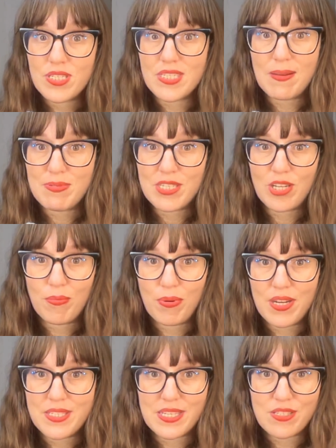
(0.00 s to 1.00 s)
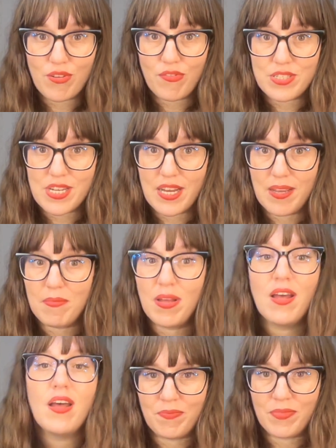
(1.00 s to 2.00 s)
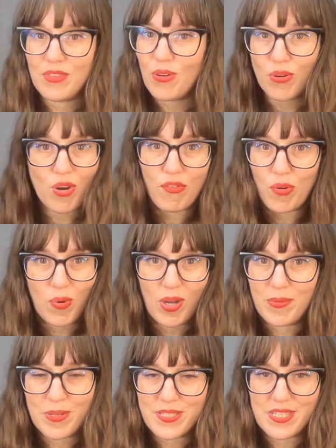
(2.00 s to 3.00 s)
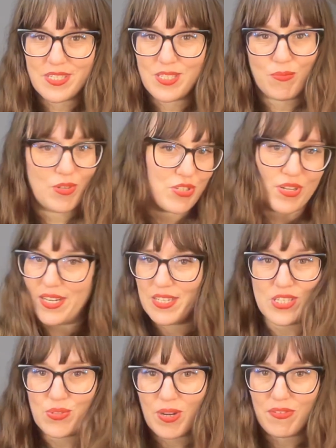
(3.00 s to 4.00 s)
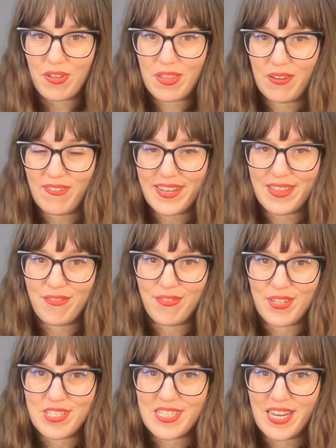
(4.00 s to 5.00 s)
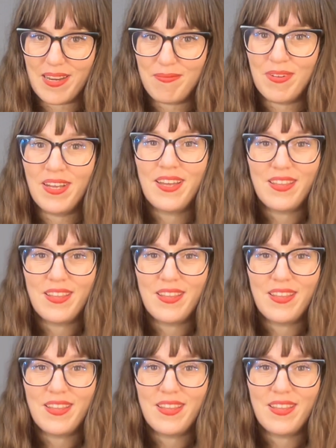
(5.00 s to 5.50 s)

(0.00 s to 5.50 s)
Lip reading: steps to your process over time. Don't overwhelm your system with trying to do everything right the first time.